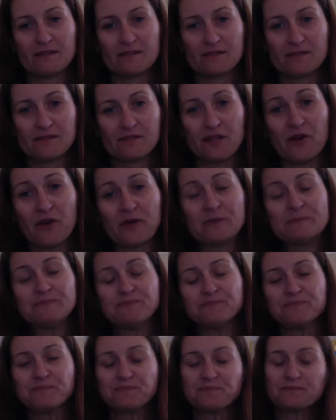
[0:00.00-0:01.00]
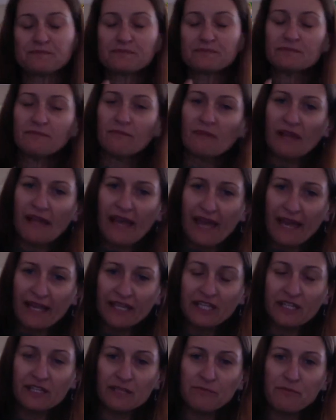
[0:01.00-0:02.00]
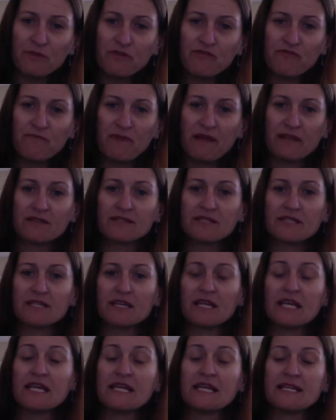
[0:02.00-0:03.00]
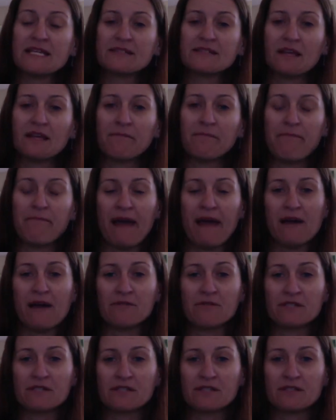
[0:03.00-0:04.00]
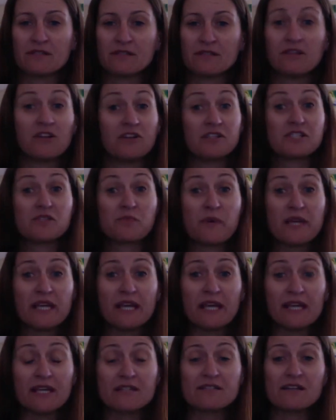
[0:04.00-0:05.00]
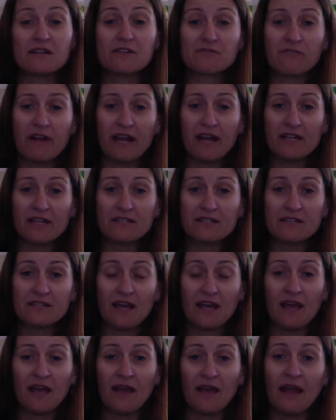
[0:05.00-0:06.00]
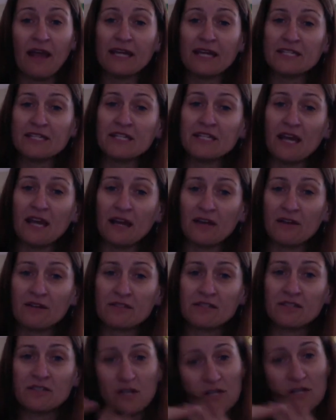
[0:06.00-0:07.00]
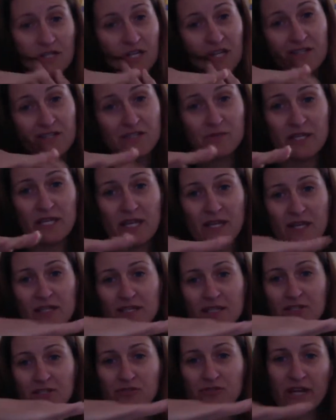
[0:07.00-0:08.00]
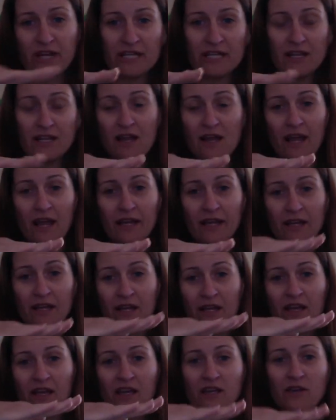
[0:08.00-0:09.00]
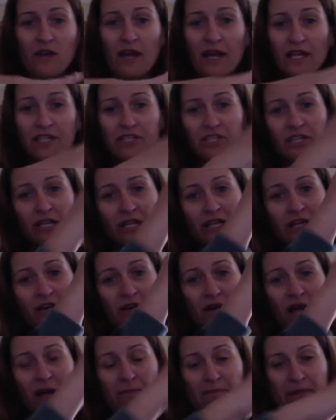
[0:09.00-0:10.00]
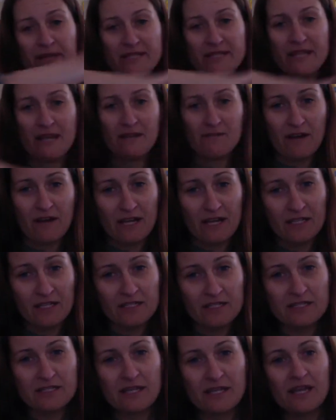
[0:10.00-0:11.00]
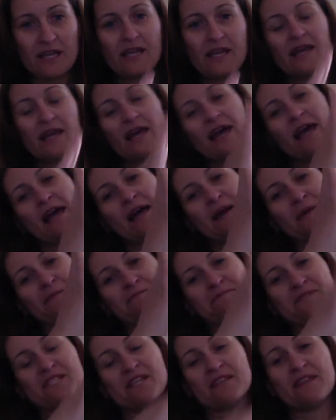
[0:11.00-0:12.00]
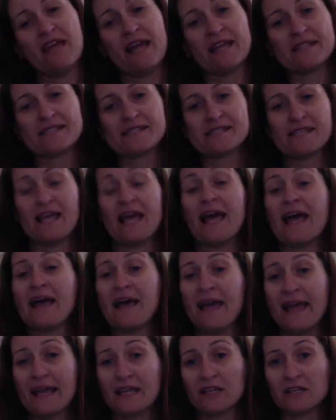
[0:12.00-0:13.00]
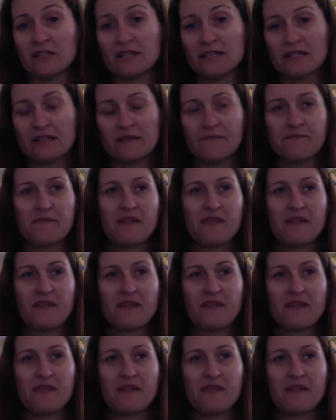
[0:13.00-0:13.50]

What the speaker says: So angular movement is about, swinging is a great idea, because you don't go swinging in a straight line. You actually go up and down, right? So that's angular.